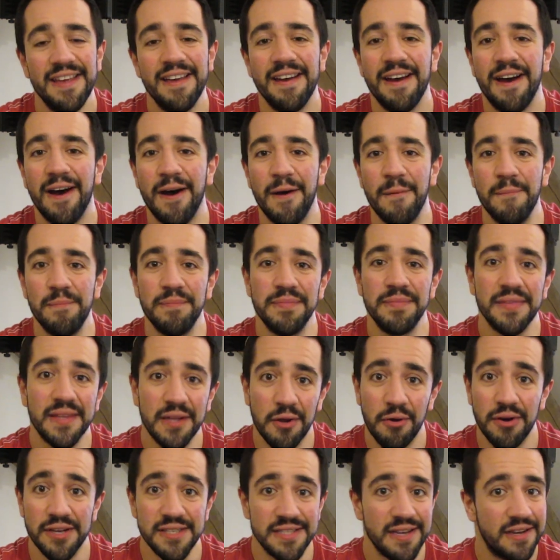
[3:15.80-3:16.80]

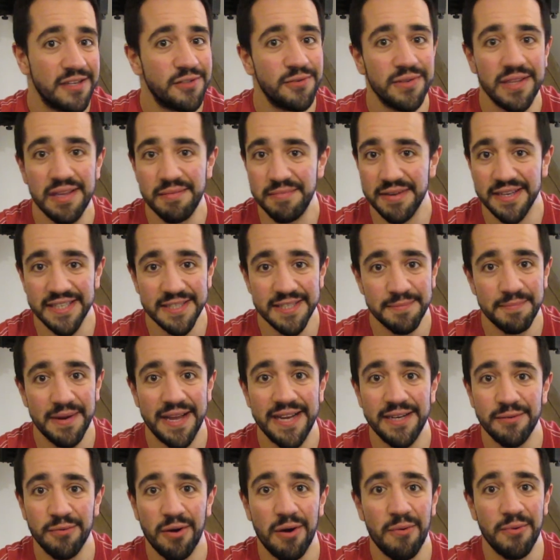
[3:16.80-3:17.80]
Got in touch with him,
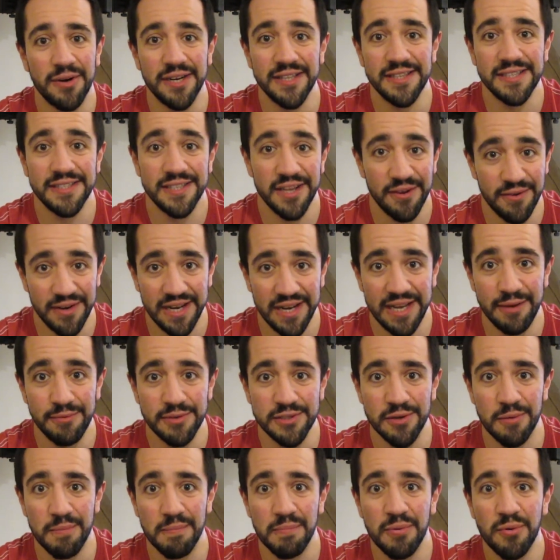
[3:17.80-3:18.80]
explained what I wanted to do, and he
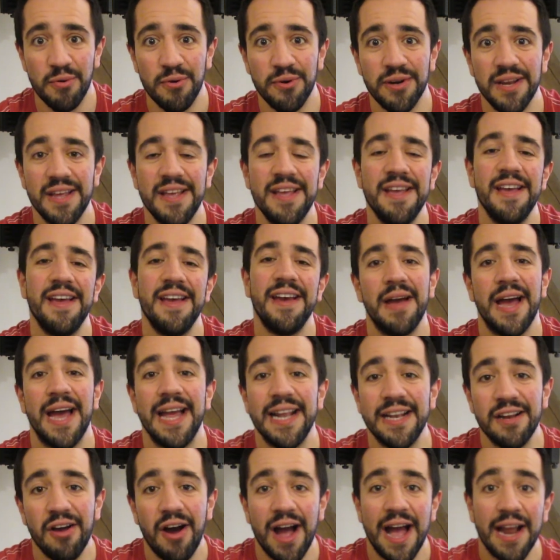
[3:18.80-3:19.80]
was on board.
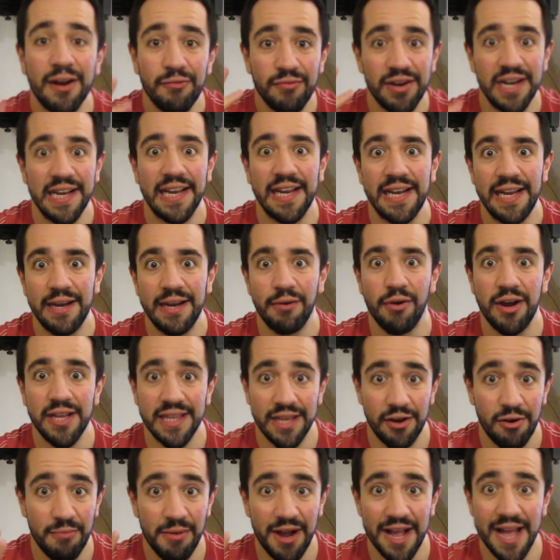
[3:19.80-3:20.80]
And I had a really clear
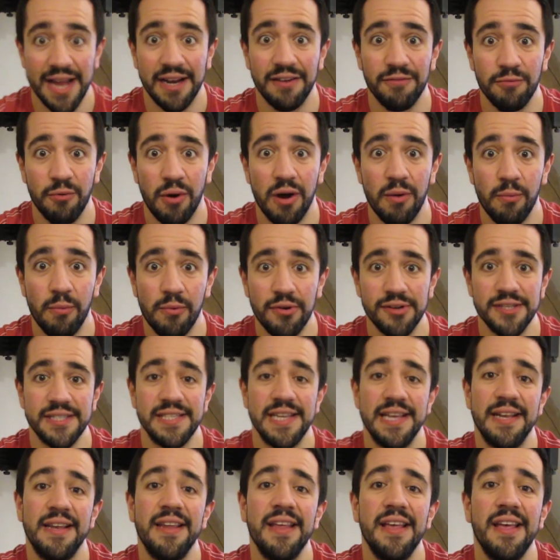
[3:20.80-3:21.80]
idea in my head of what I
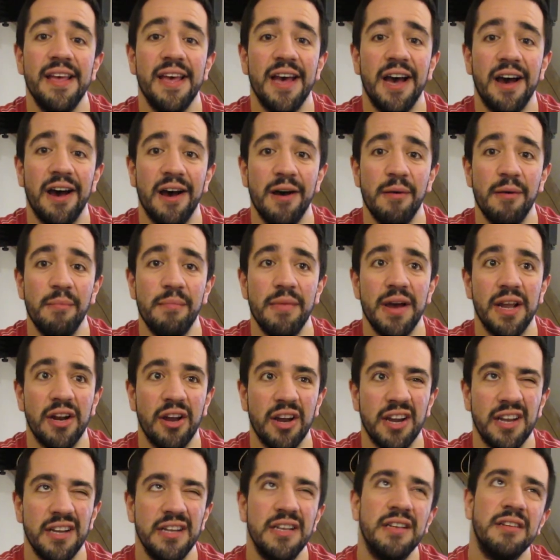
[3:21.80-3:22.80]
wanted. And I
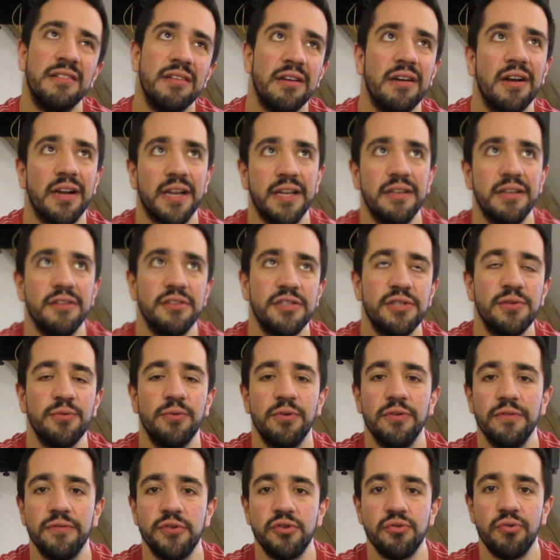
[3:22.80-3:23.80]
can
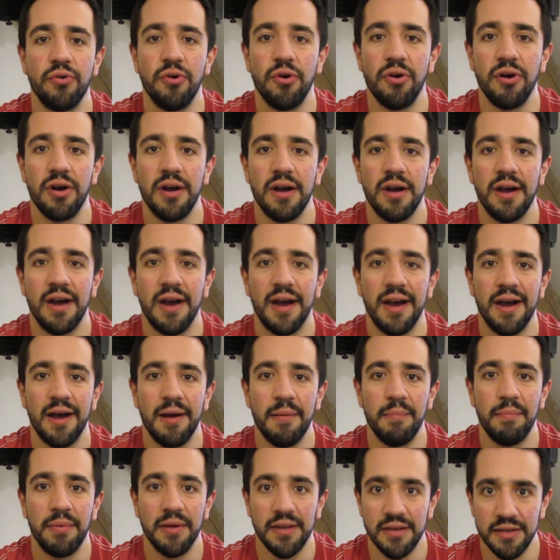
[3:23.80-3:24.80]
sort of draw,
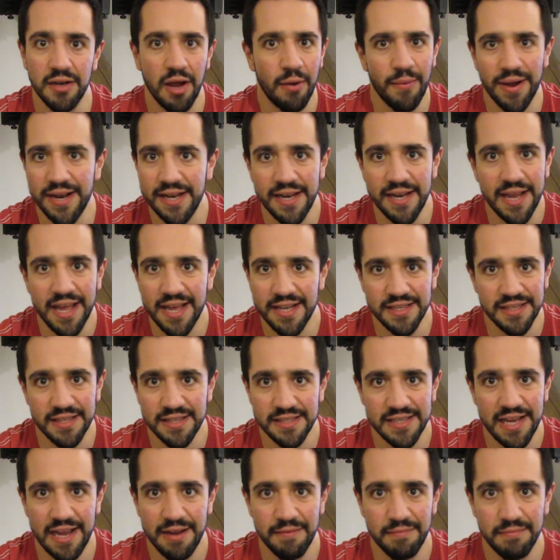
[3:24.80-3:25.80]
but nowhere near to the
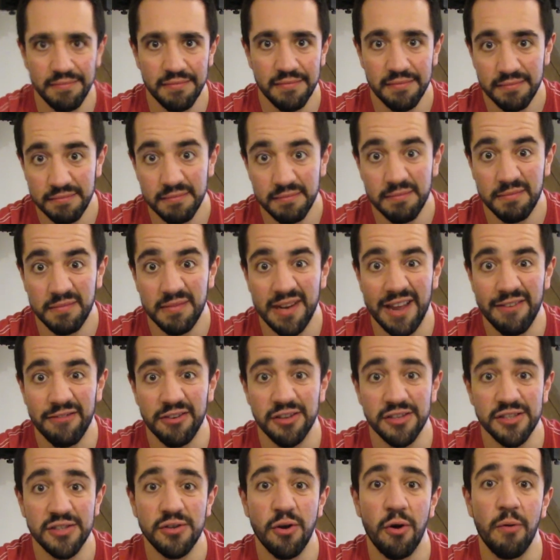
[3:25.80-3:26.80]
same
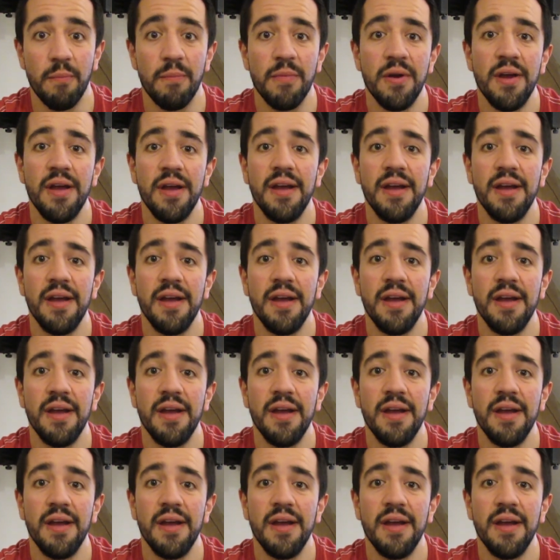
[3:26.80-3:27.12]
level as Tom.